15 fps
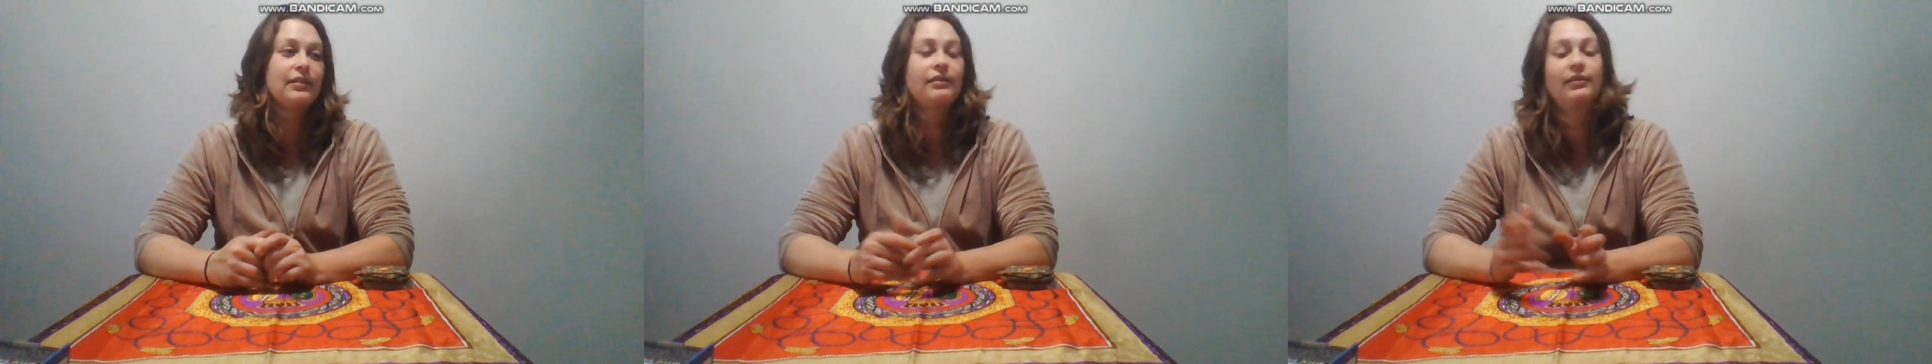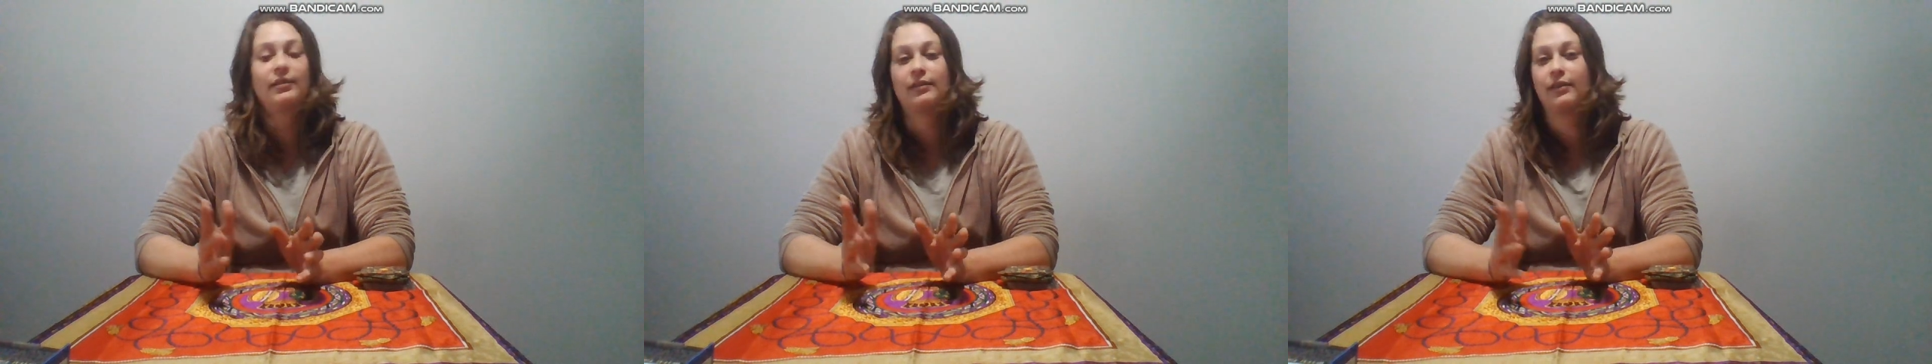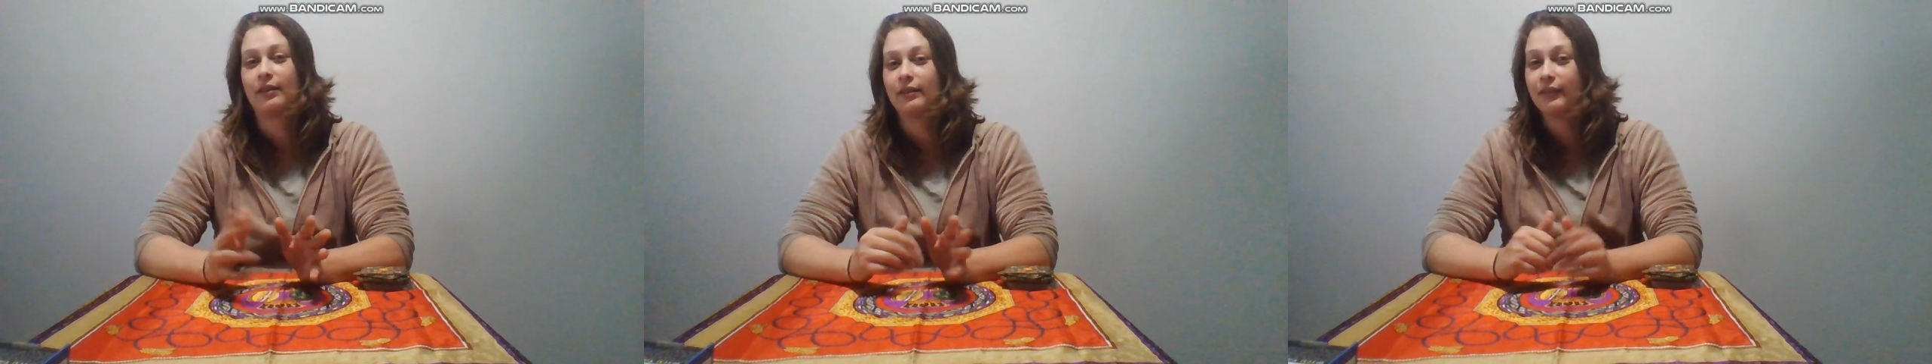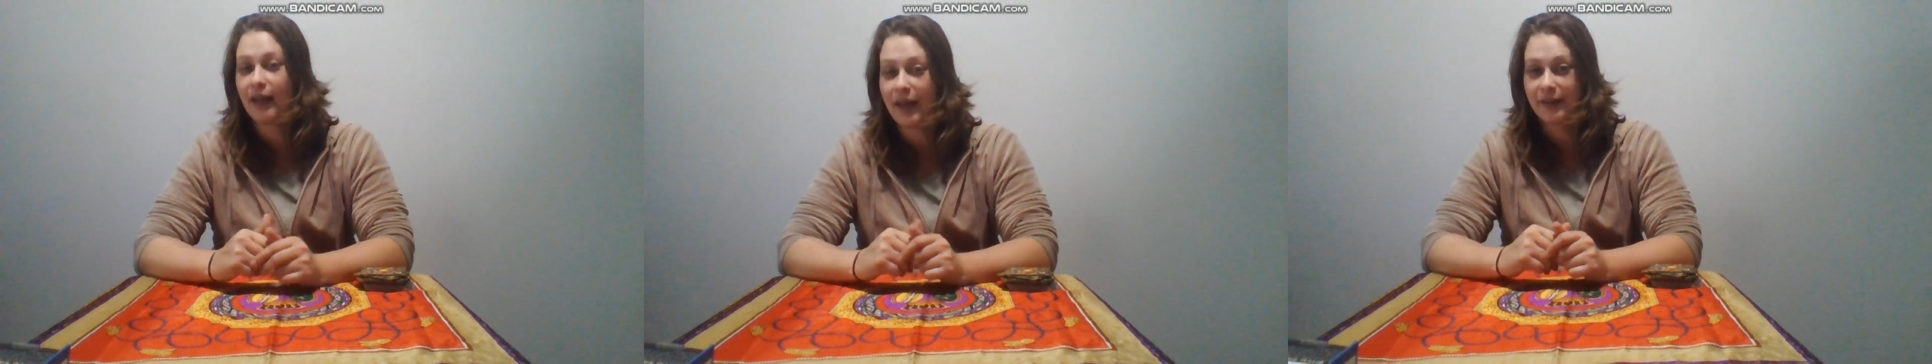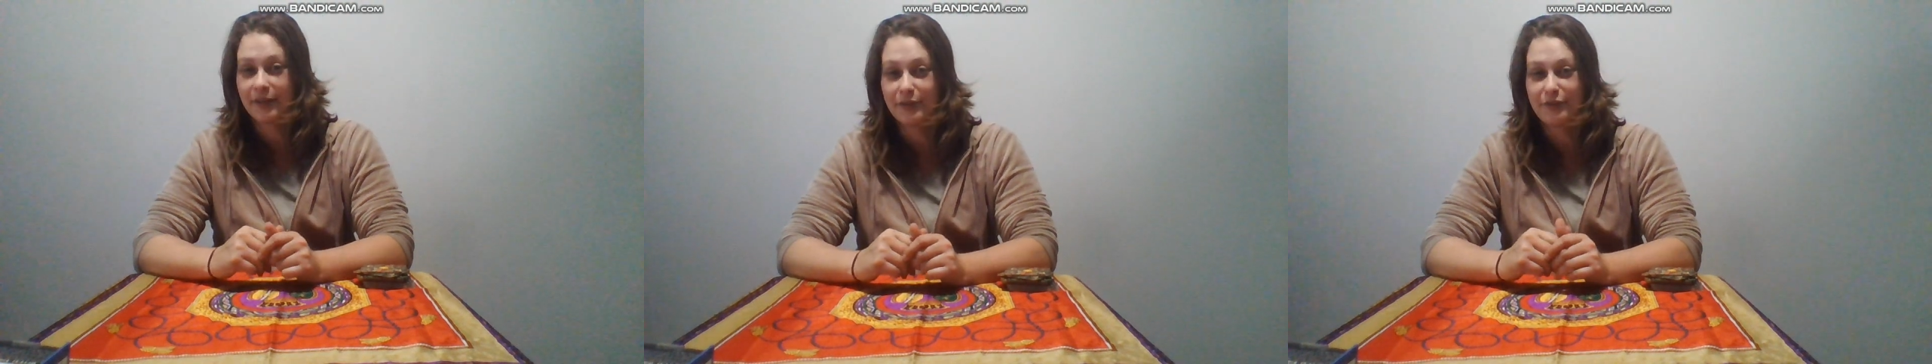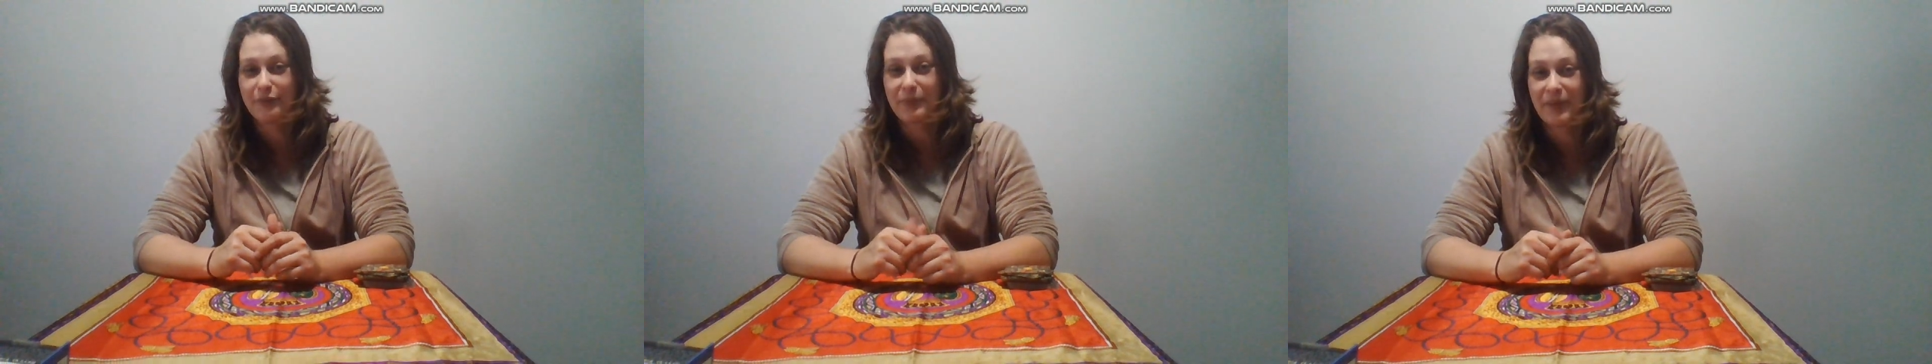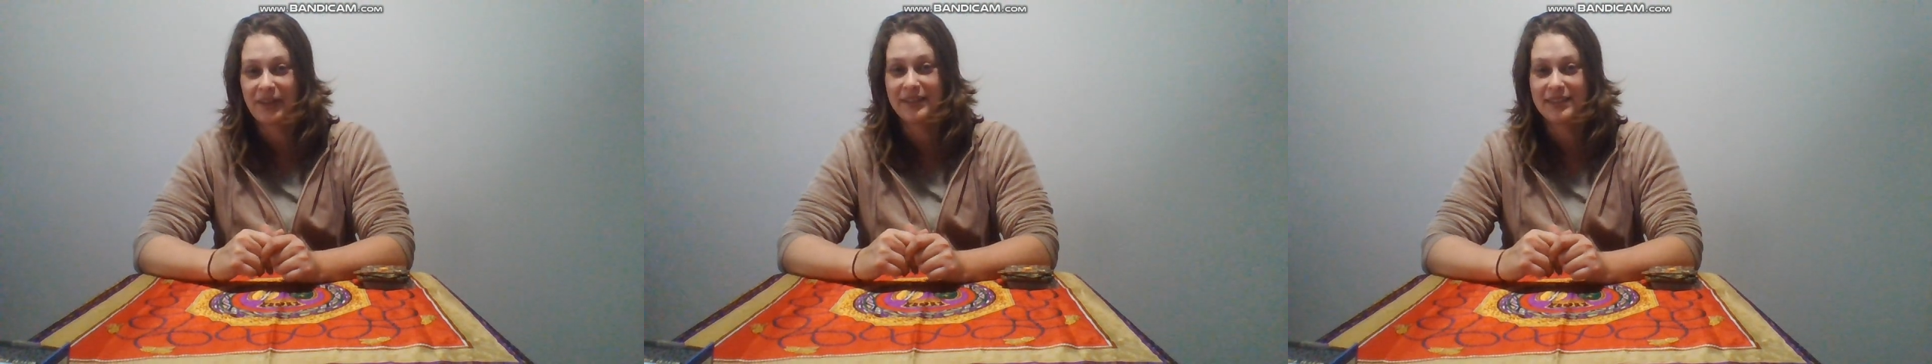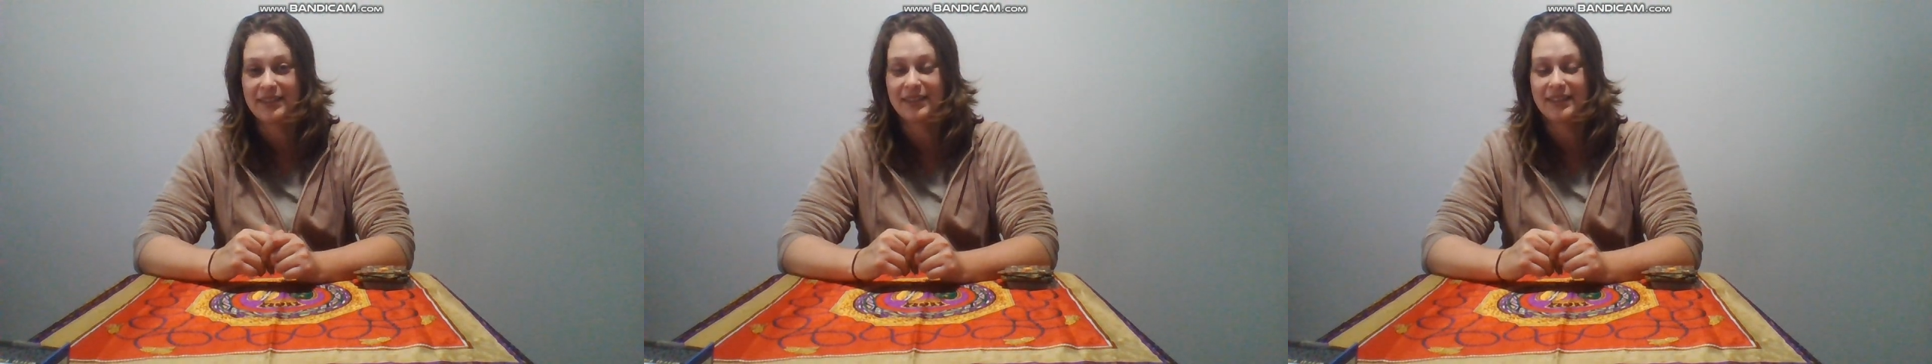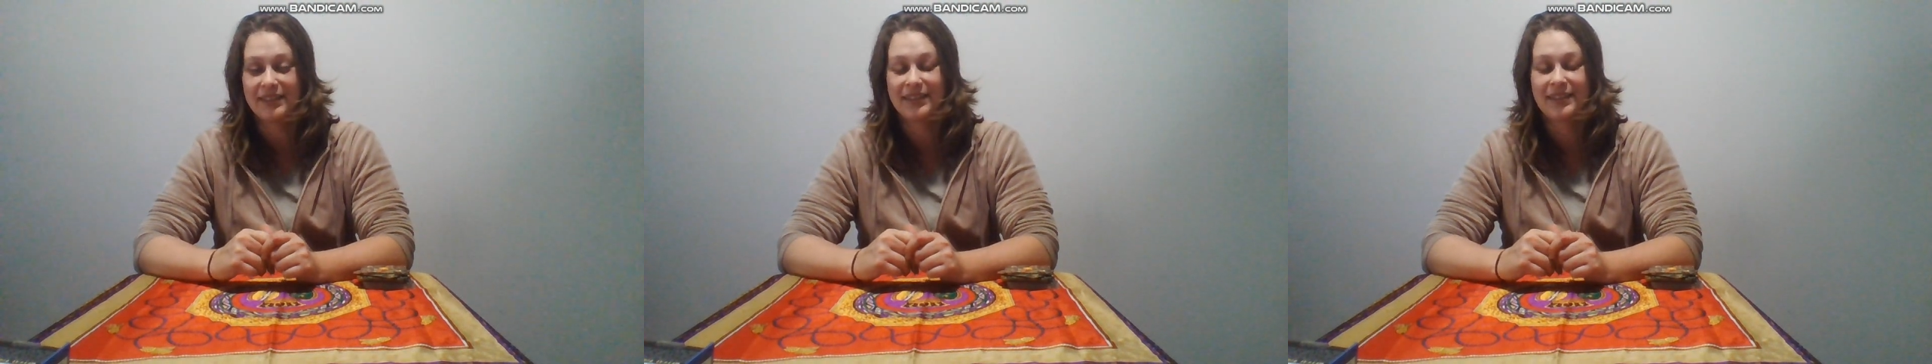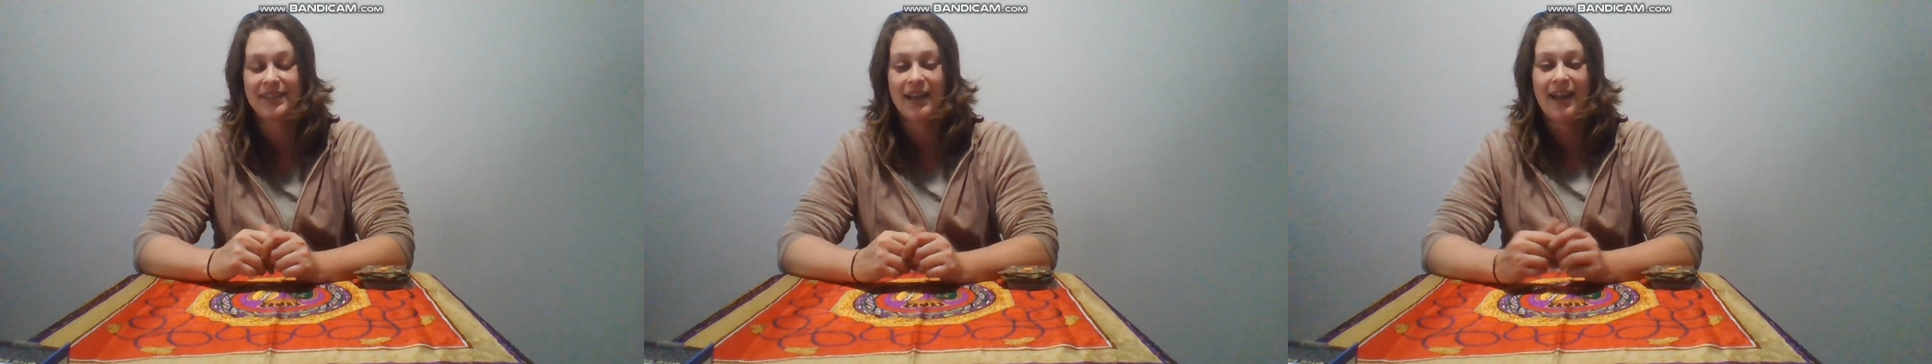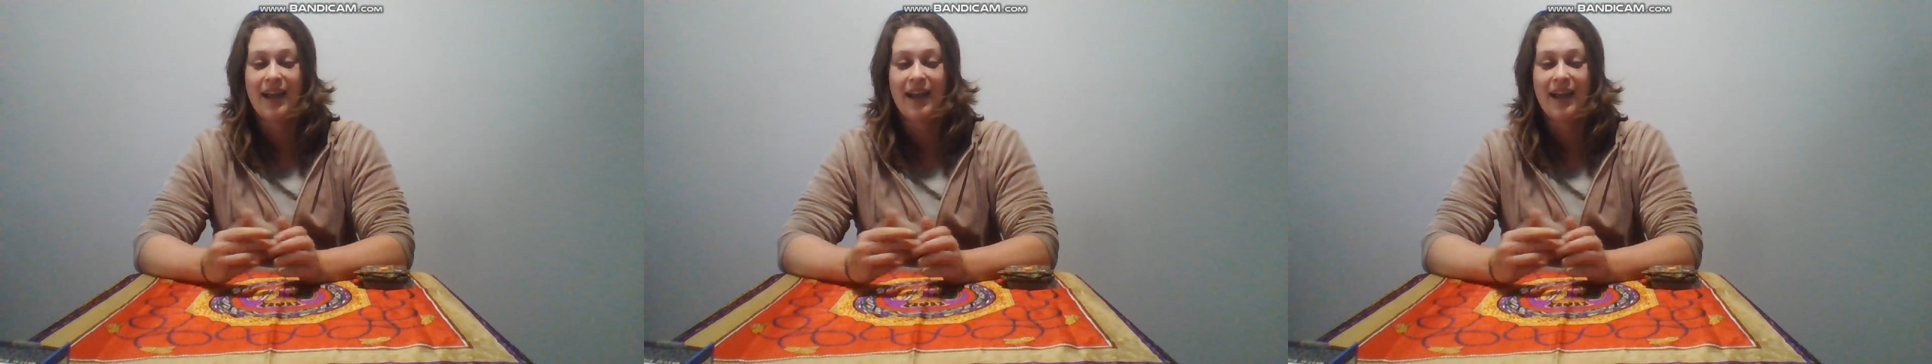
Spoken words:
in a lot of places.